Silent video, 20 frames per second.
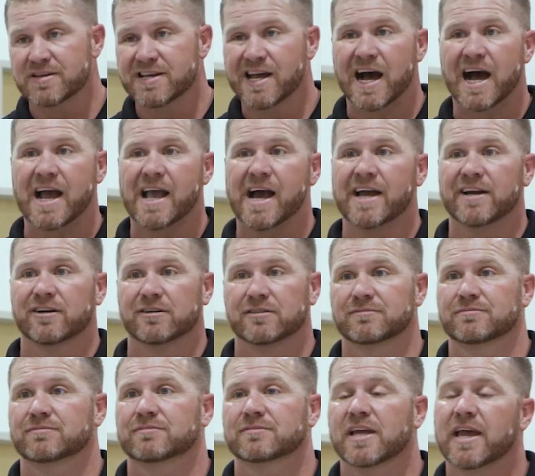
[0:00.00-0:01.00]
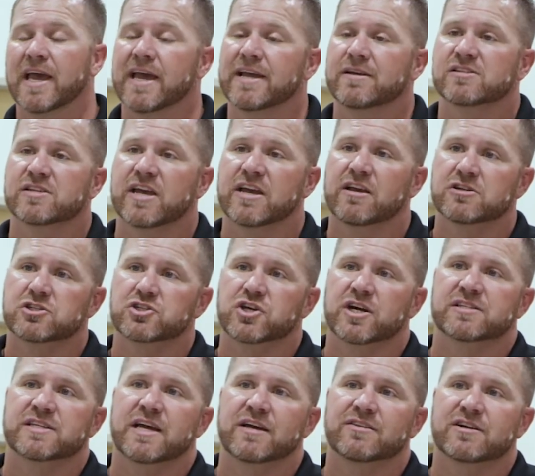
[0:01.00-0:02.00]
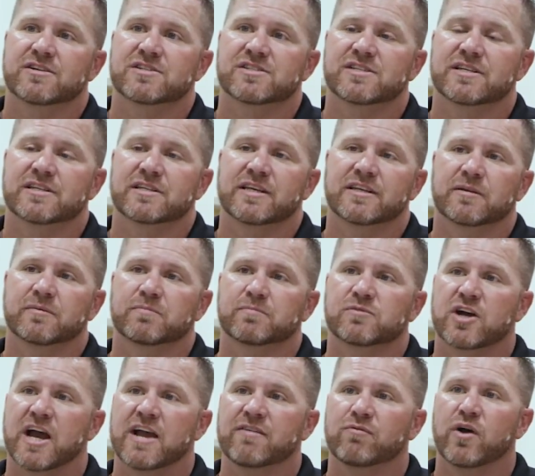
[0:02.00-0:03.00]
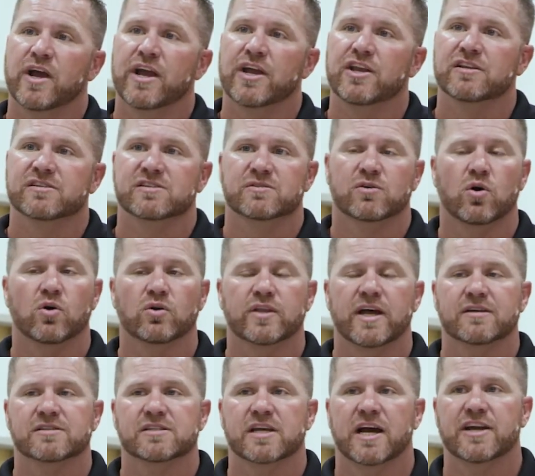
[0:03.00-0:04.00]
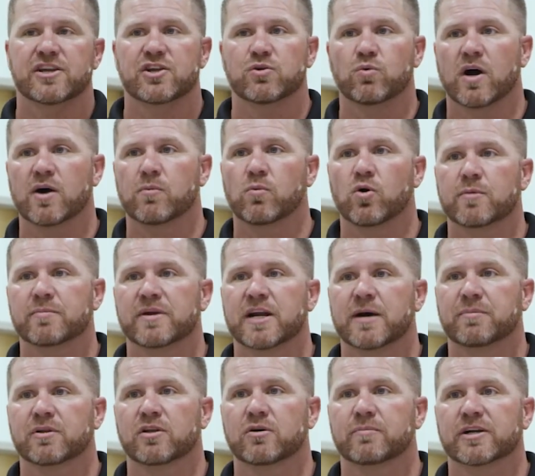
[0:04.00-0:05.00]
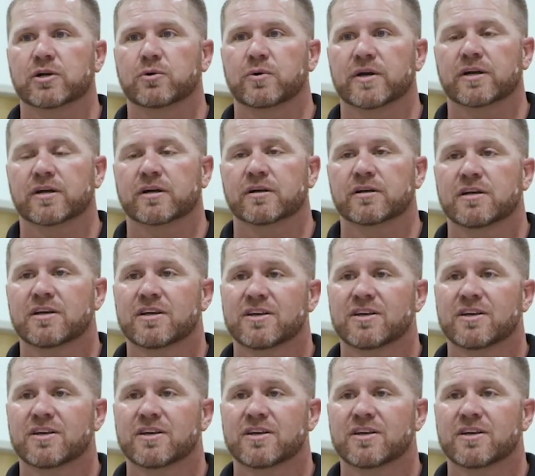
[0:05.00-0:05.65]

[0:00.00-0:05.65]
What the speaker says: High idle. Hey, say your truck's out there sitting in the driveway and it's cold outside and you want to warm it up a little bit quicker.